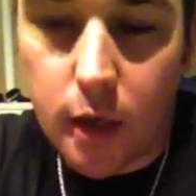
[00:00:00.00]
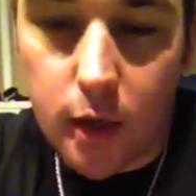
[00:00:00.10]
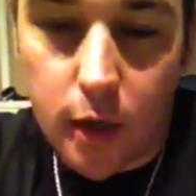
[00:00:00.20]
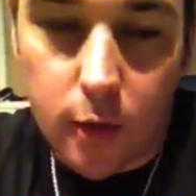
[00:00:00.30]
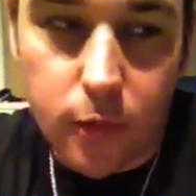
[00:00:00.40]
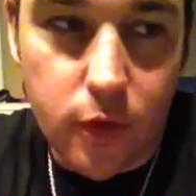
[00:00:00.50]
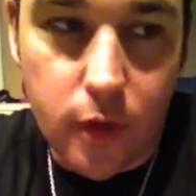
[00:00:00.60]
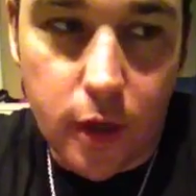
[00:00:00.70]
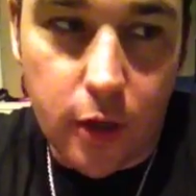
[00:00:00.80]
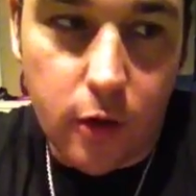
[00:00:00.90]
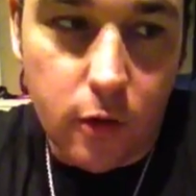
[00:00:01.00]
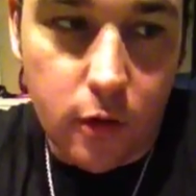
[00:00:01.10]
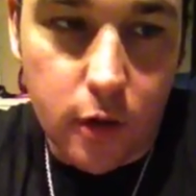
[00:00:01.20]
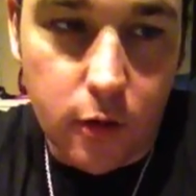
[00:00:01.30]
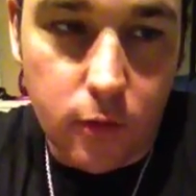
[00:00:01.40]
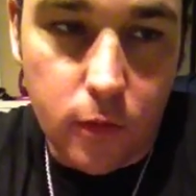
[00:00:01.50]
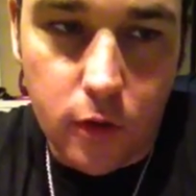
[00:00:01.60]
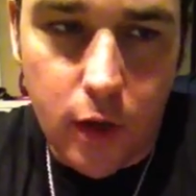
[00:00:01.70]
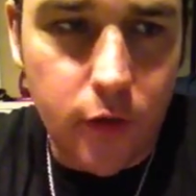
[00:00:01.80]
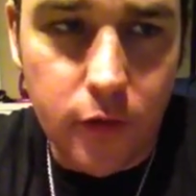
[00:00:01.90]
I know on
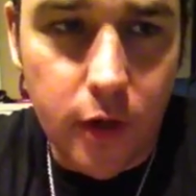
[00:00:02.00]
Clouds of